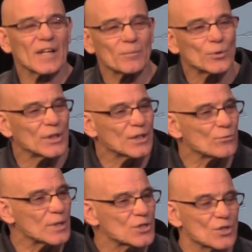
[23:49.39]
said, I'm going to
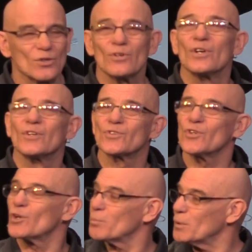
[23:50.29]
enrich you
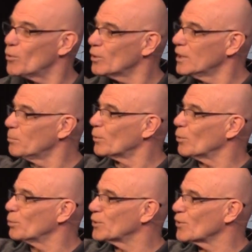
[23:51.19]
so you can be more
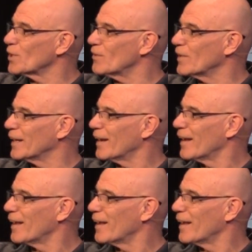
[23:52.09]
liberal with your giving.